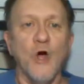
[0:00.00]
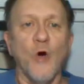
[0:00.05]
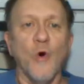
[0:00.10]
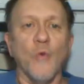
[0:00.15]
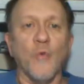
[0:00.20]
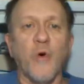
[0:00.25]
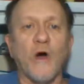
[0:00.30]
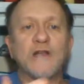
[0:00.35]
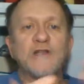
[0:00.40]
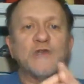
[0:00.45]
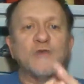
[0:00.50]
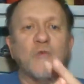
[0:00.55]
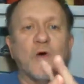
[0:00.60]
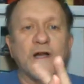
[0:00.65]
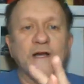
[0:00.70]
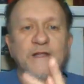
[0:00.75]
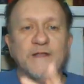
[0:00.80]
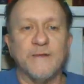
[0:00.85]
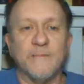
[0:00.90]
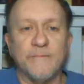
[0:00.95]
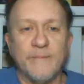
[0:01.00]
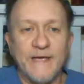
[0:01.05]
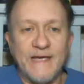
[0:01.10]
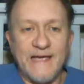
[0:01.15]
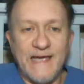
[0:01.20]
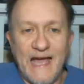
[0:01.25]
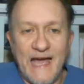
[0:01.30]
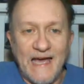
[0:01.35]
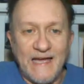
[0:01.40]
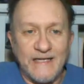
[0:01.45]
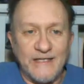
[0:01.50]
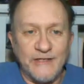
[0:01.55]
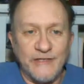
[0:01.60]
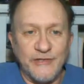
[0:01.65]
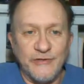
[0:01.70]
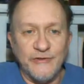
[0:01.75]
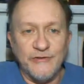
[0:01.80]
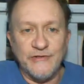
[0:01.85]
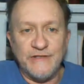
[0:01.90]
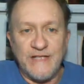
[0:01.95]
what's one of the big
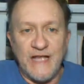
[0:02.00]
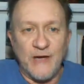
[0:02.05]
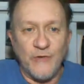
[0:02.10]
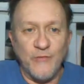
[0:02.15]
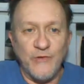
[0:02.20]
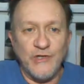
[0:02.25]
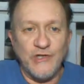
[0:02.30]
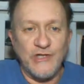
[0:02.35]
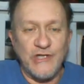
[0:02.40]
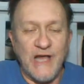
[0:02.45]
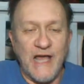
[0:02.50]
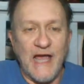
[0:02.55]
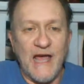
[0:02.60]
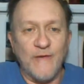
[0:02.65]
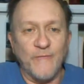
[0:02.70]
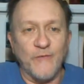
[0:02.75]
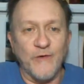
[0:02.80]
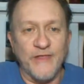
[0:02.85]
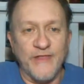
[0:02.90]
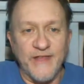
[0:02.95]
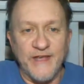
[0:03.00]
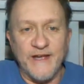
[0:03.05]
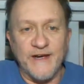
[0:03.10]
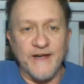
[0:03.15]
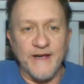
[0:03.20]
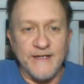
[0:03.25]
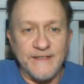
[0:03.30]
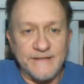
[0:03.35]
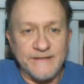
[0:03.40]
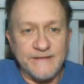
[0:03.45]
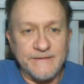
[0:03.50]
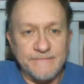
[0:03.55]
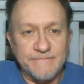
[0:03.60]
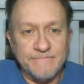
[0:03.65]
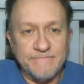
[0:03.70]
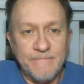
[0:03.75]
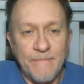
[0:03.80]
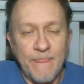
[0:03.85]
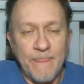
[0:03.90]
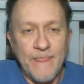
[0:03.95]
attitudes that we should have within us
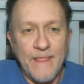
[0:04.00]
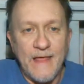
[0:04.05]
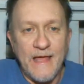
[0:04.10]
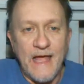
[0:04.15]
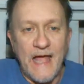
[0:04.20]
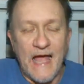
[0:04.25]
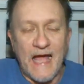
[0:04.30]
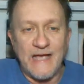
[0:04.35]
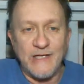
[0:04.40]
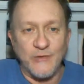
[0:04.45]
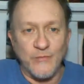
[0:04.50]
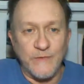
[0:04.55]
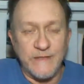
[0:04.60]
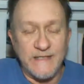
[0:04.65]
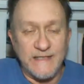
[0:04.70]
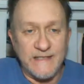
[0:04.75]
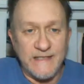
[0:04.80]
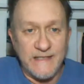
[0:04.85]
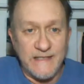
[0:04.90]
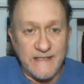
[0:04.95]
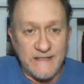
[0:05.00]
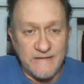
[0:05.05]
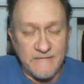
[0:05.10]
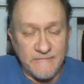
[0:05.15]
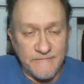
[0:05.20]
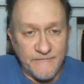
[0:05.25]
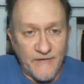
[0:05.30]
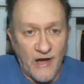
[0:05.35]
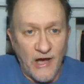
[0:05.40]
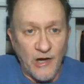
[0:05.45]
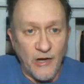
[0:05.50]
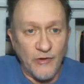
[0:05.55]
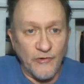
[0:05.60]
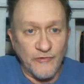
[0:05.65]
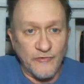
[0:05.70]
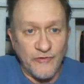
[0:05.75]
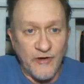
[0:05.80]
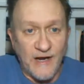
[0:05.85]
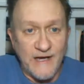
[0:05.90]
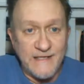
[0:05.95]
as we seek to follow
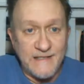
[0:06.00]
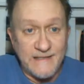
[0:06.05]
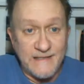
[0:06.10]
Christ's